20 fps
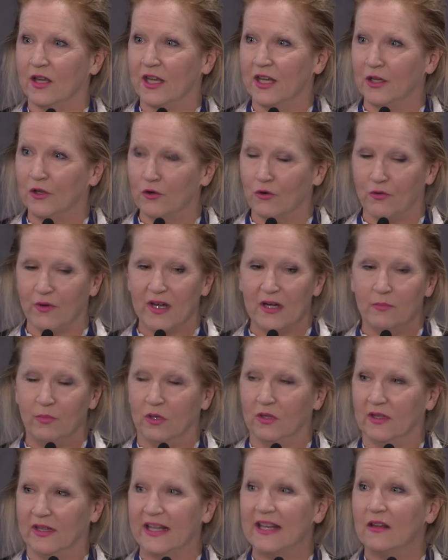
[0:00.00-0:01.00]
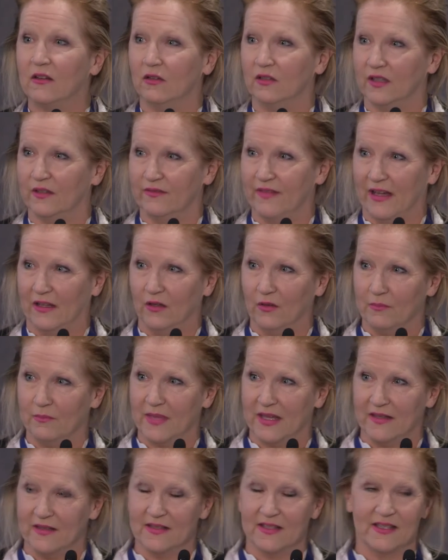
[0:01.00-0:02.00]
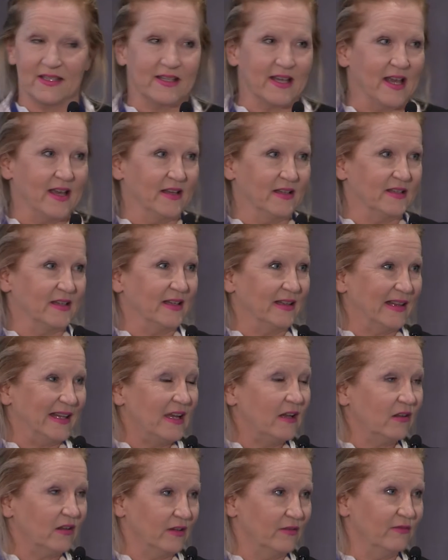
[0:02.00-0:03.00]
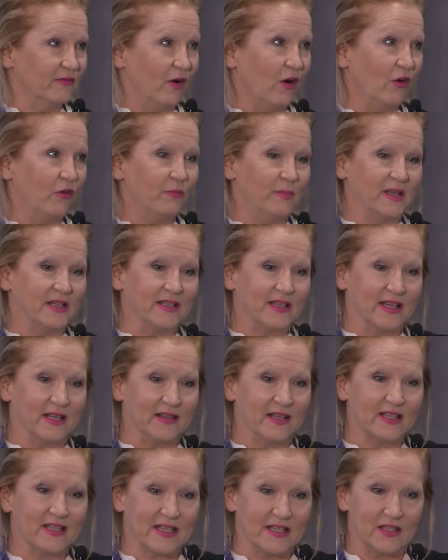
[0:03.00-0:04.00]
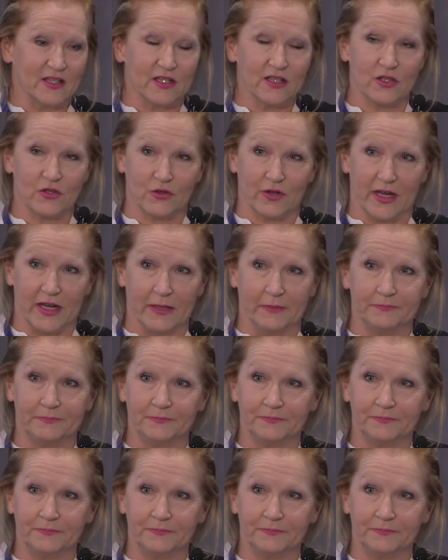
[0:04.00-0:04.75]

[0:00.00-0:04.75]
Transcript: incredible legal developments and legal involvement in this industry.